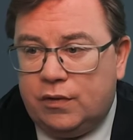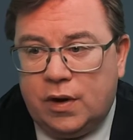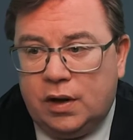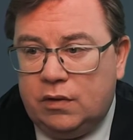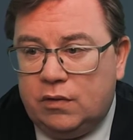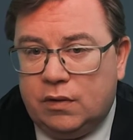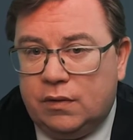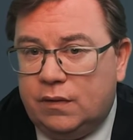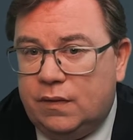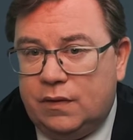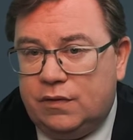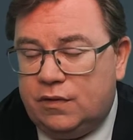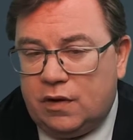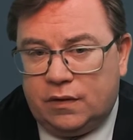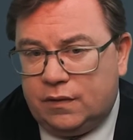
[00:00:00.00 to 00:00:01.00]
to strangers
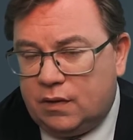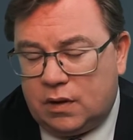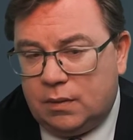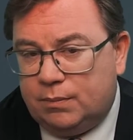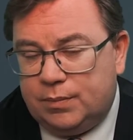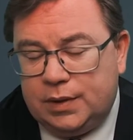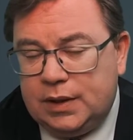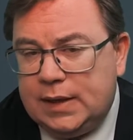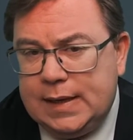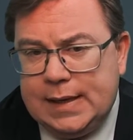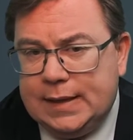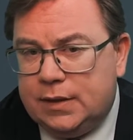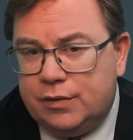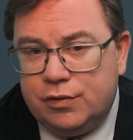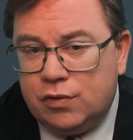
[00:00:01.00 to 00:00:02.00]
is just a
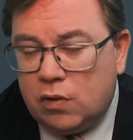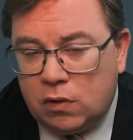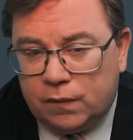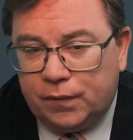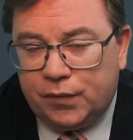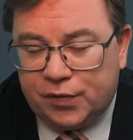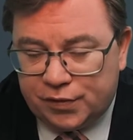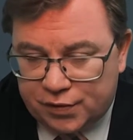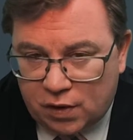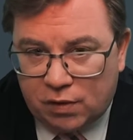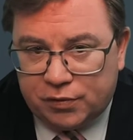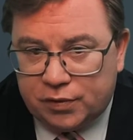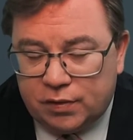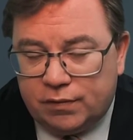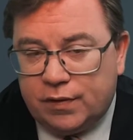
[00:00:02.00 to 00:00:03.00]
complete
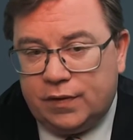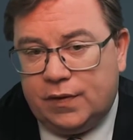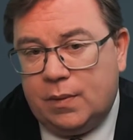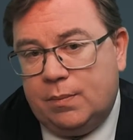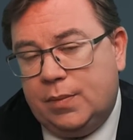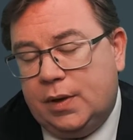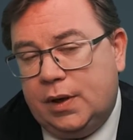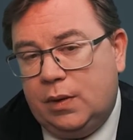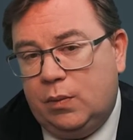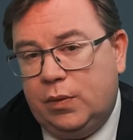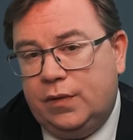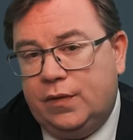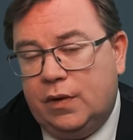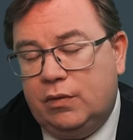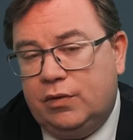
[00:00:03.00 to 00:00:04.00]
non-starter for somebody
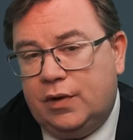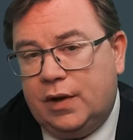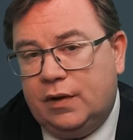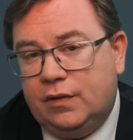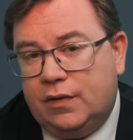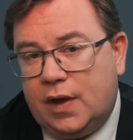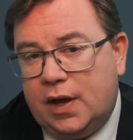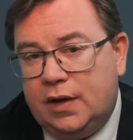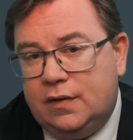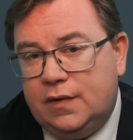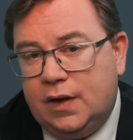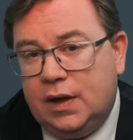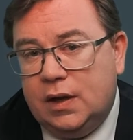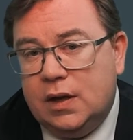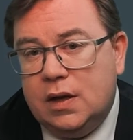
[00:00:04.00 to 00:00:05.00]
with social
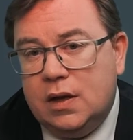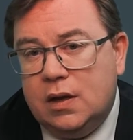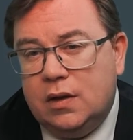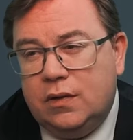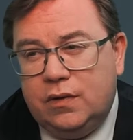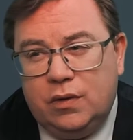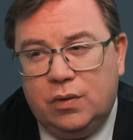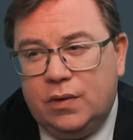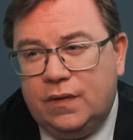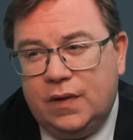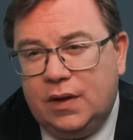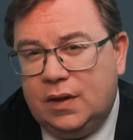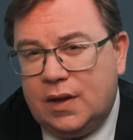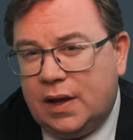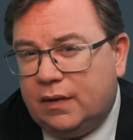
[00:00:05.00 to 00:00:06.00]
anxiety. So you can
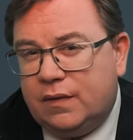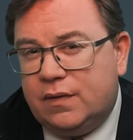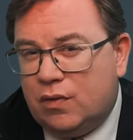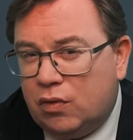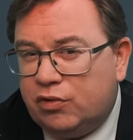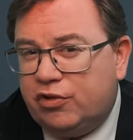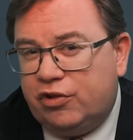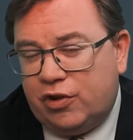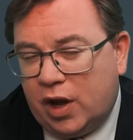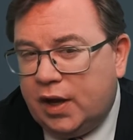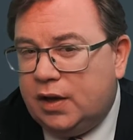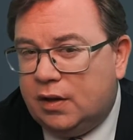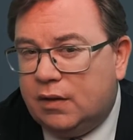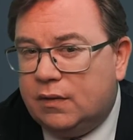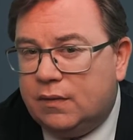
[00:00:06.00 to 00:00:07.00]
see that's not
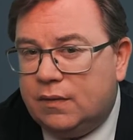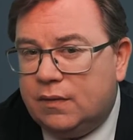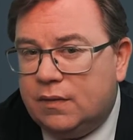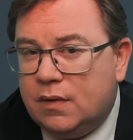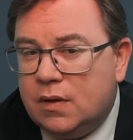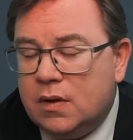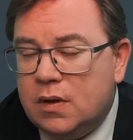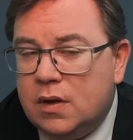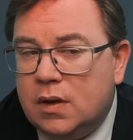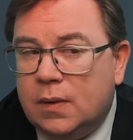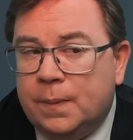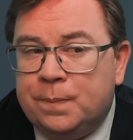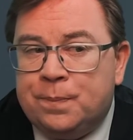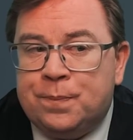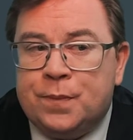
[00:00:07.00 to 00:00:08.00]
shyness.
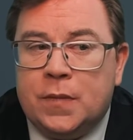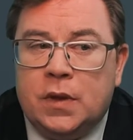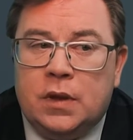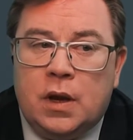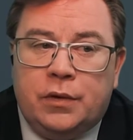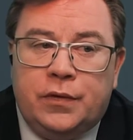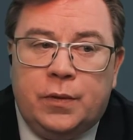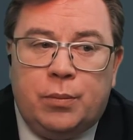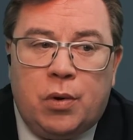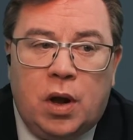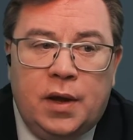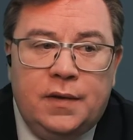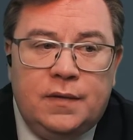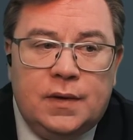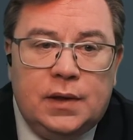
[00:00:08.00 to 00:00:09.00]
Now,
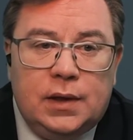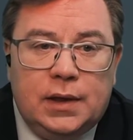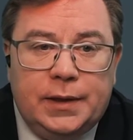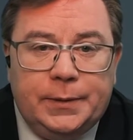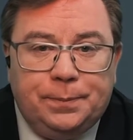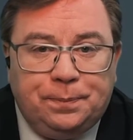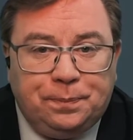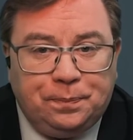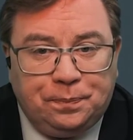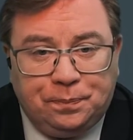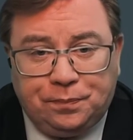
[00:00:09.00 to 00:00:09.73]
surprisingly,